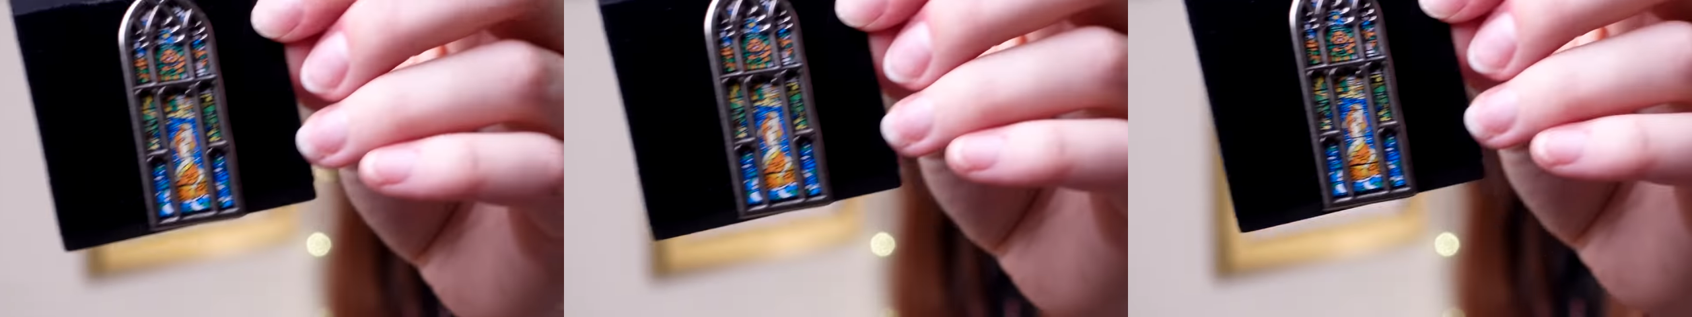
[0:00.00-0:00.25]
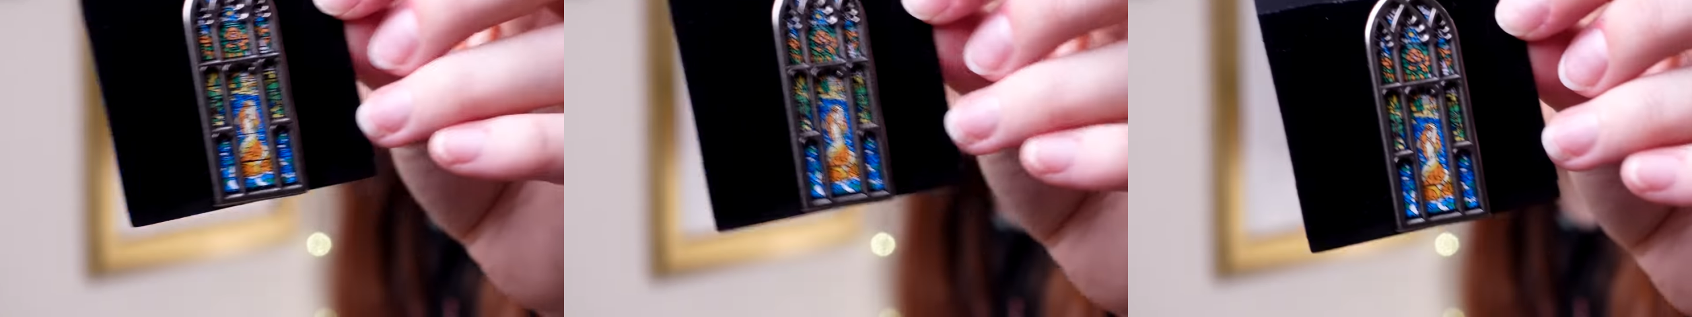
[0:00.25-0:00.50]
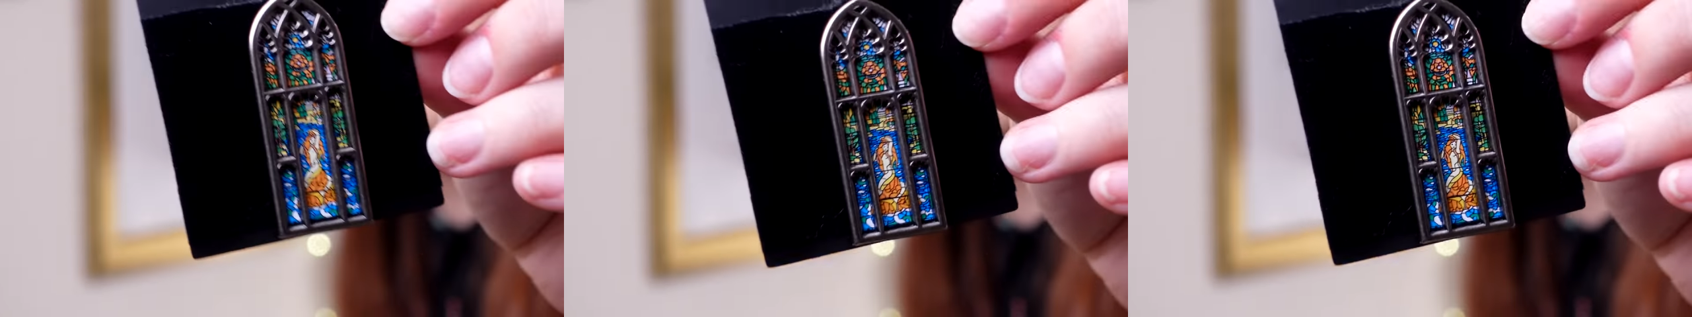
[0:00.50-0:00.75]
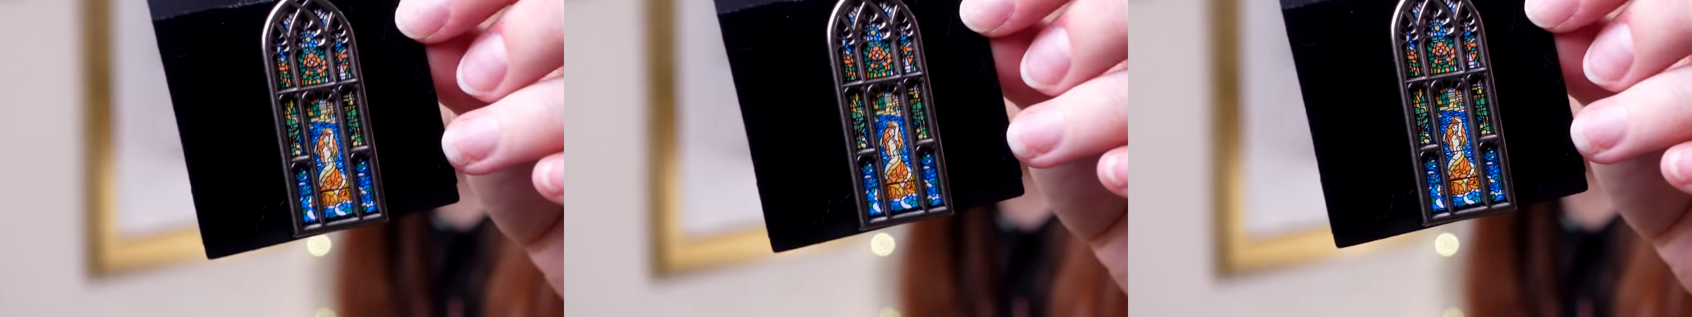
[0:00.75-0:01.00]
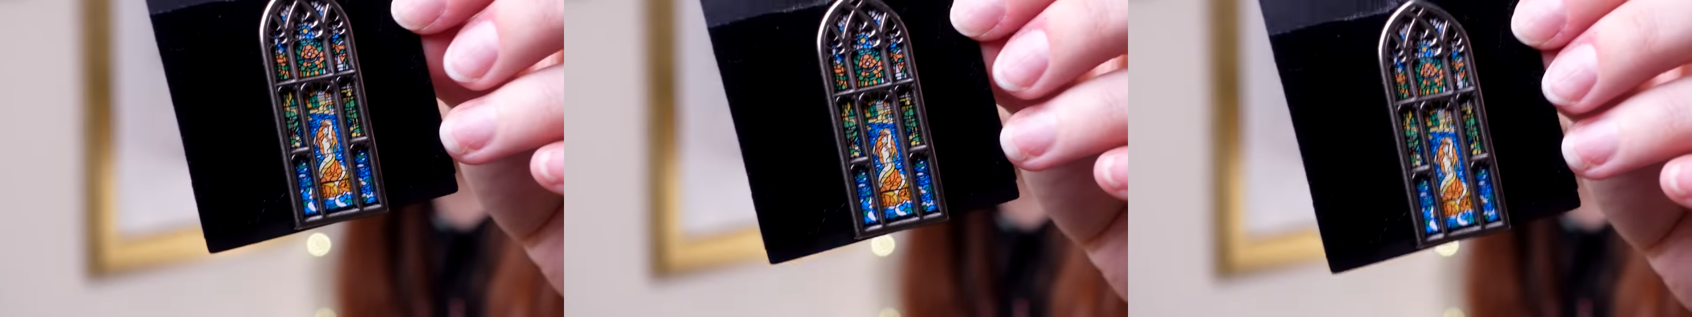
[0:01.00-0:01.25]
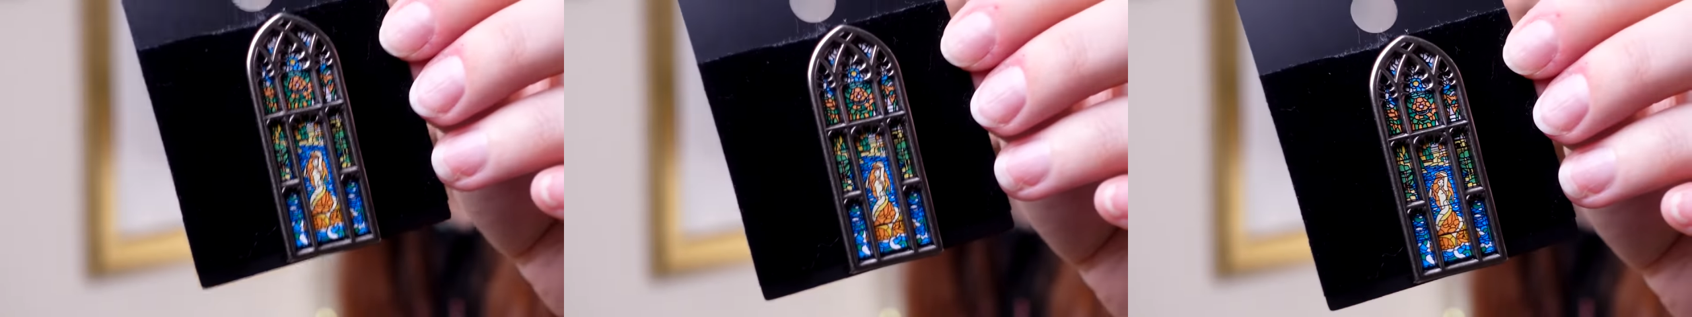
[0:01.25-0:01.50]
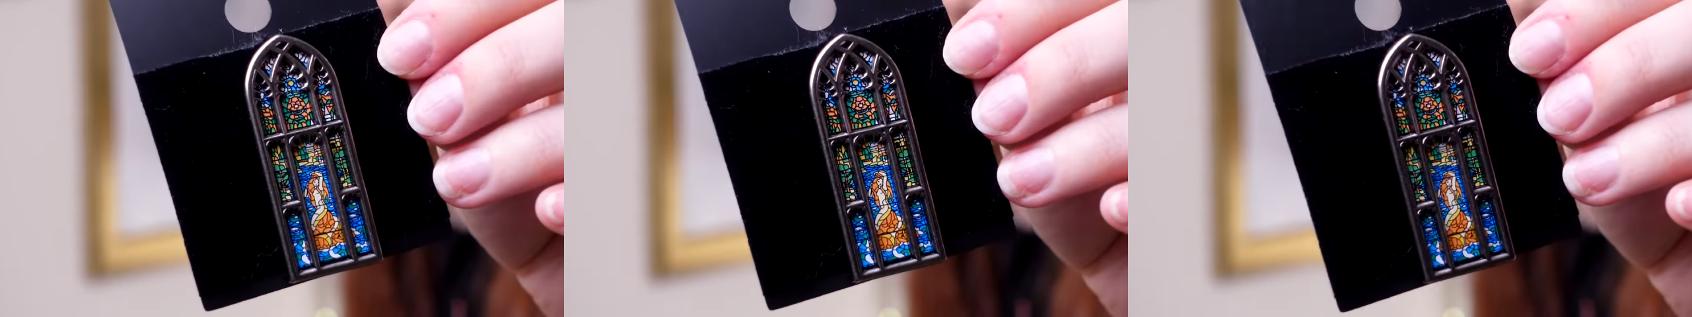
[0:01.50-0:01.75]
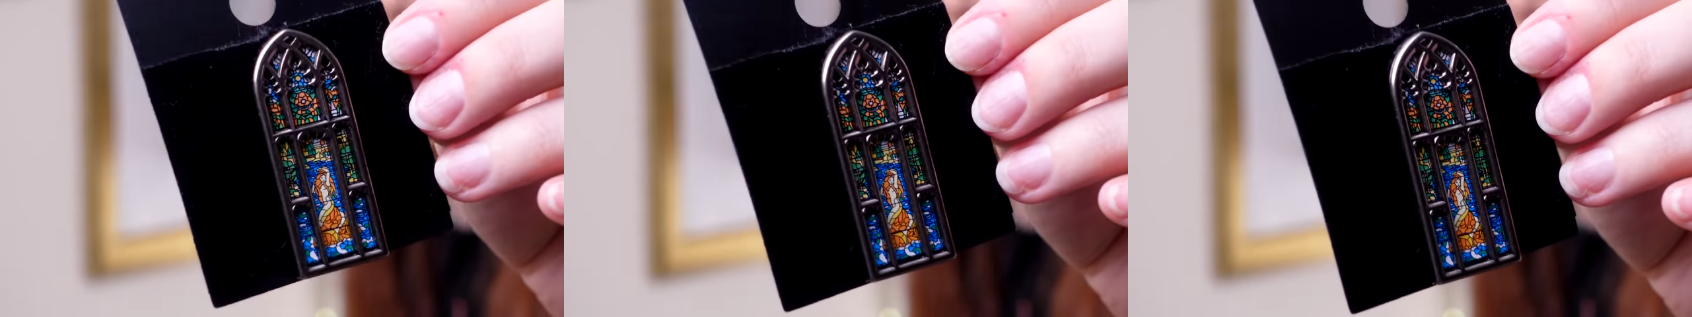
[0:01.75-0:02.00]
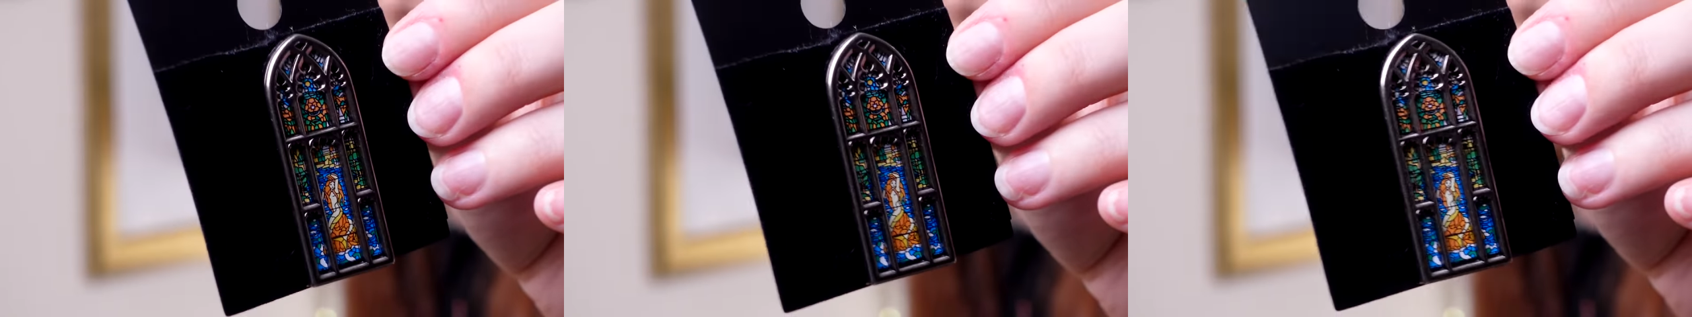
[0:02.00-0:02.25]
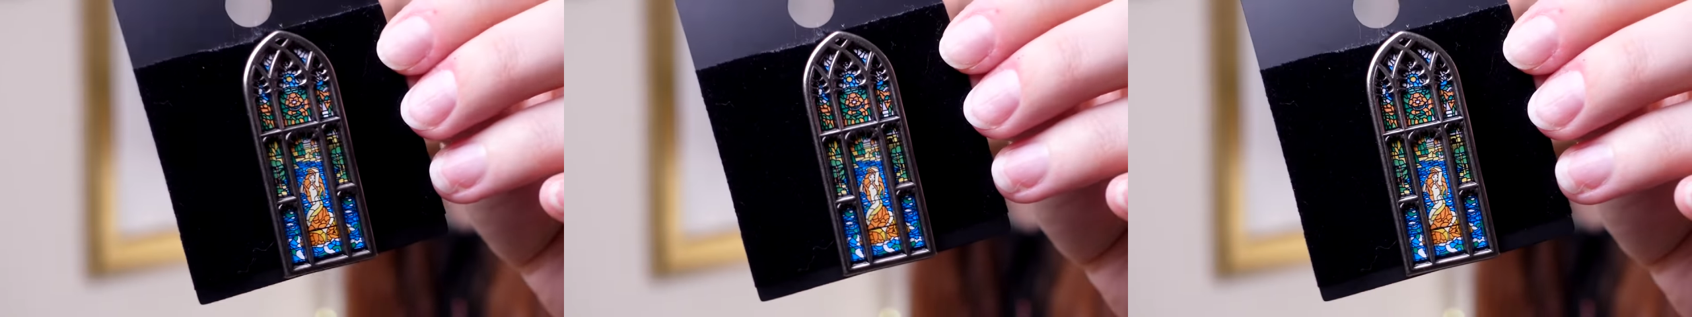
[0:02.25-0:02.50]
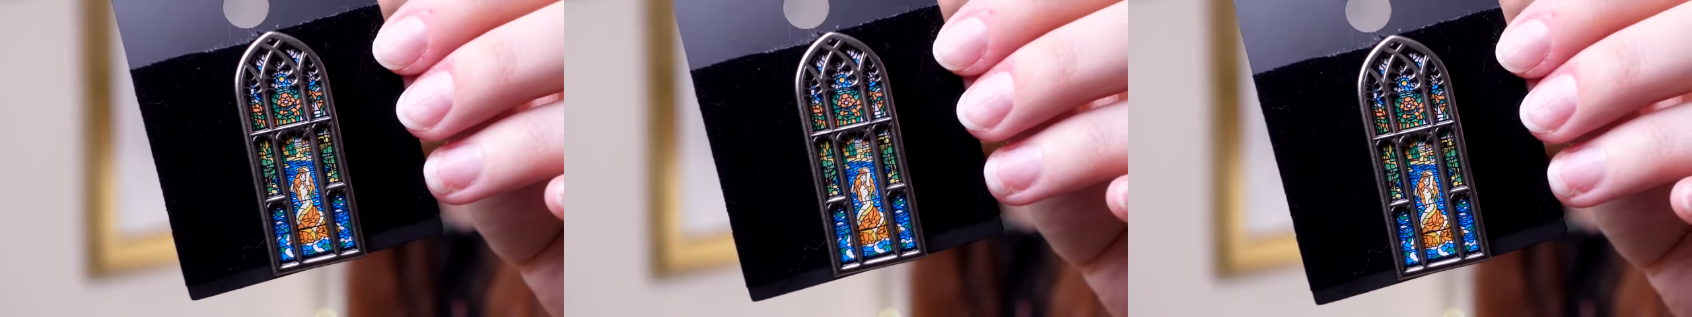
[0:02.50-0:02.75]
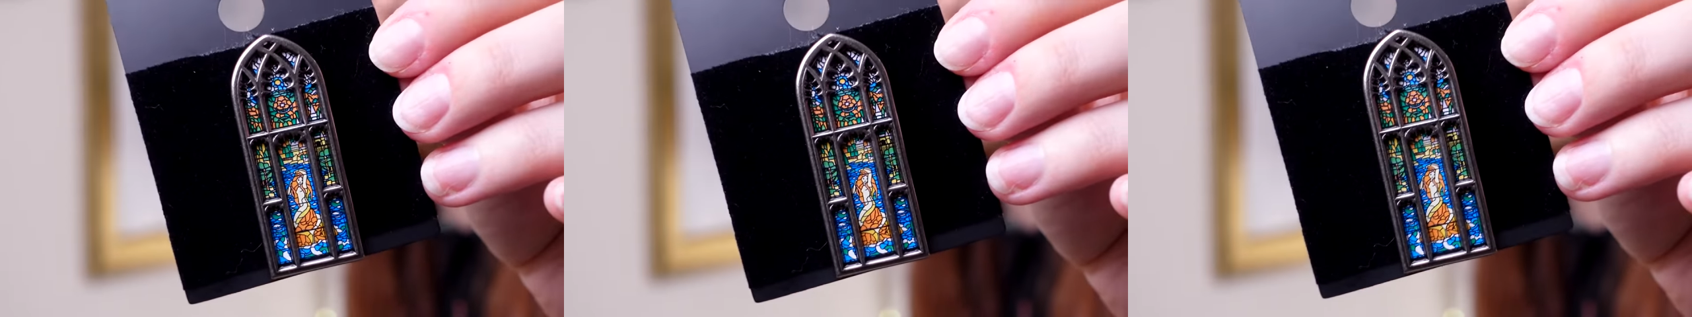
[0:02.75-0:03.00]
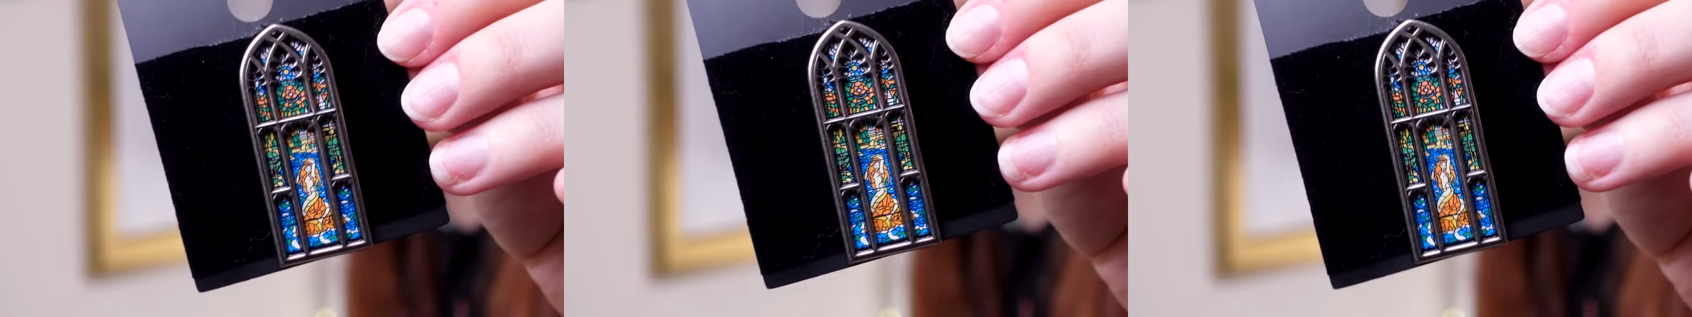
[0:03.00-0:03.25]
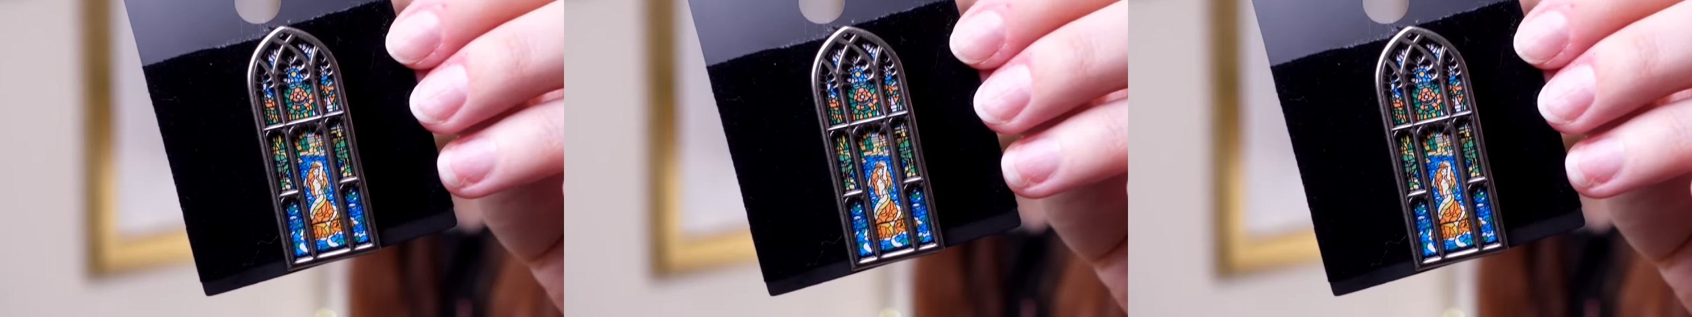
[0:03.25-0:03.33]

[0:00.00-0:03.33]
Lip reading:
(no speaker visible)